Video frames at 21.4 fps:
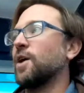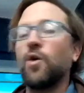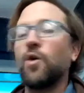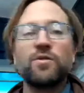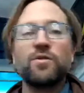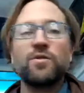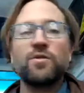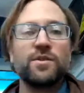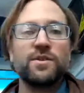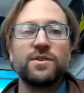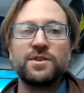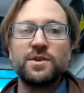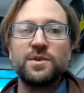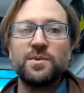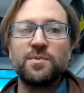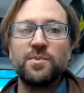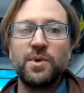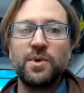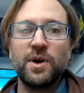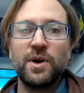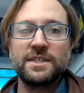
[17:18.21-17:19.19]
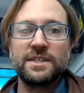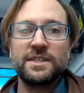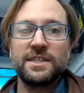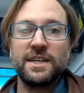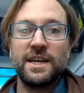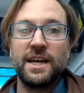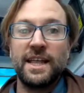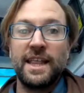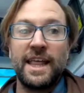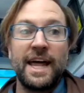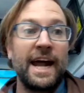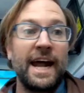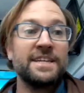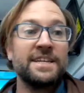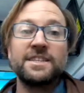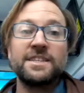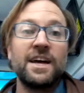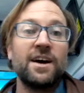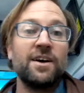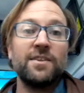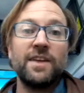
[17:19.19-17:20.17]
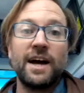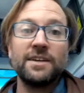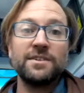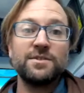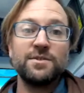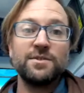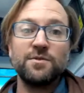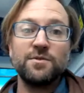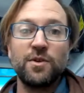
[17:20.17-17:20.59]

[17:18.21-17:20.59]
overdue books that I just held on to